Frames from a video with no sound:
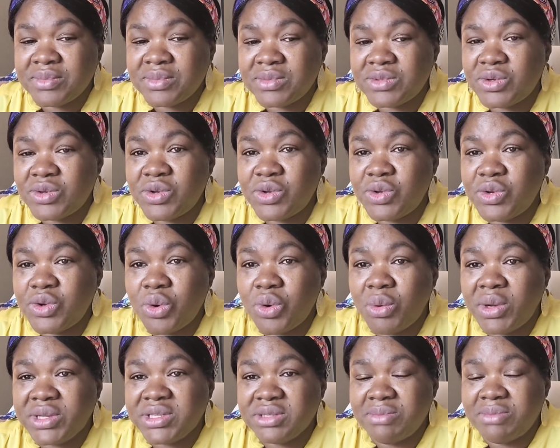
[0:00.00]
Do you know
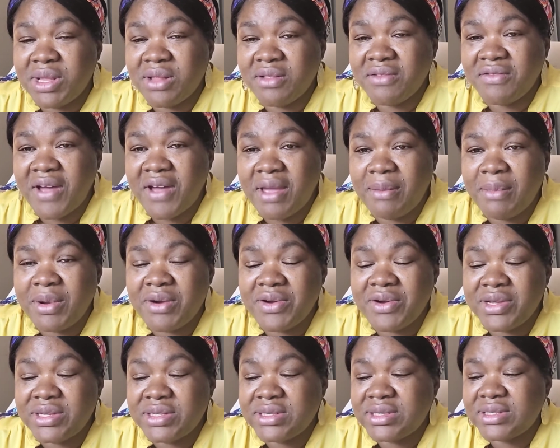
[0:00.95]
what milk fiber
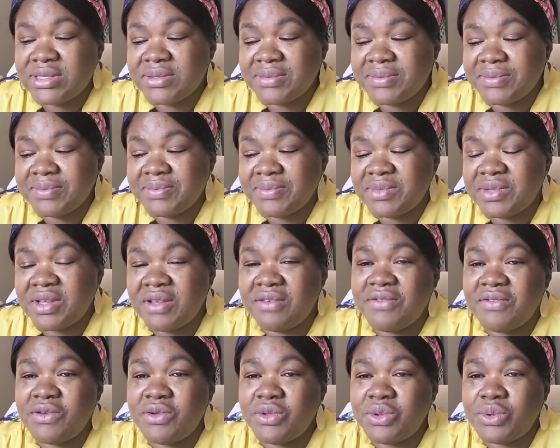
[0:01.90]
is? If
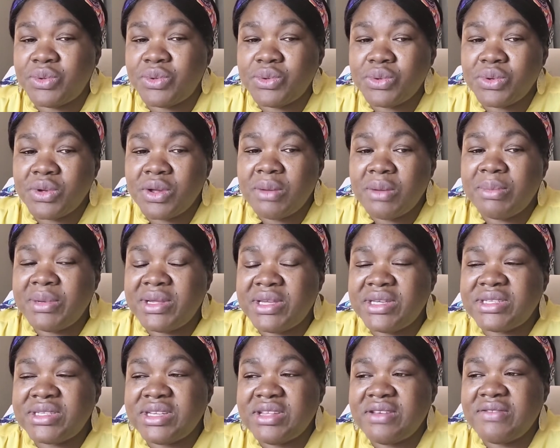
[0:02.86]
you do,
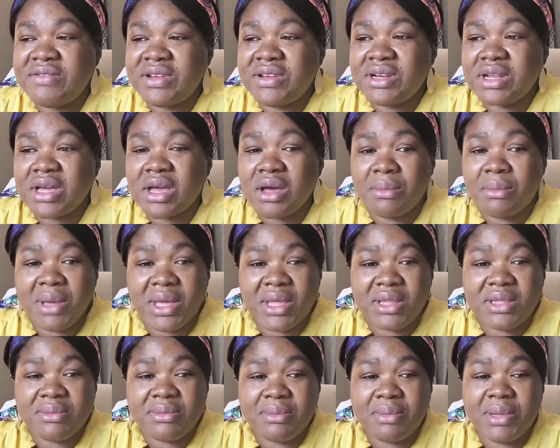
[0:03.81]
please leave it in the comment
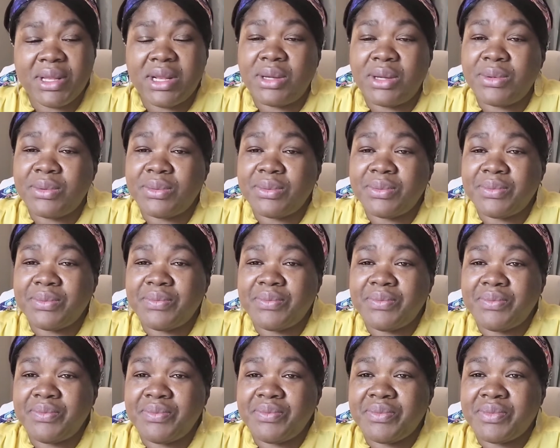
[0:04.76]
below.
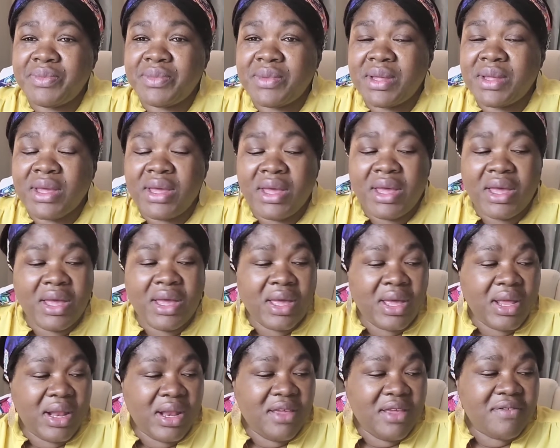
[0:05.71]

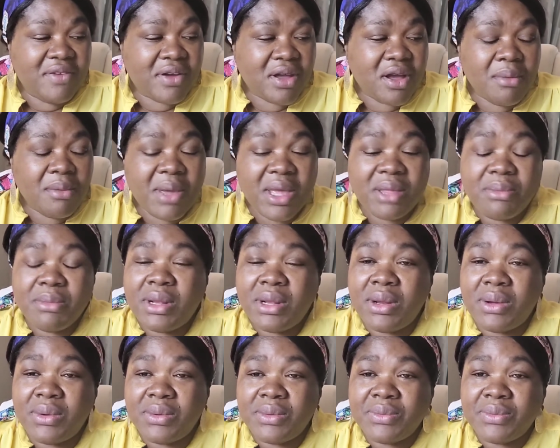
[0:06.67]
Leave a comment below.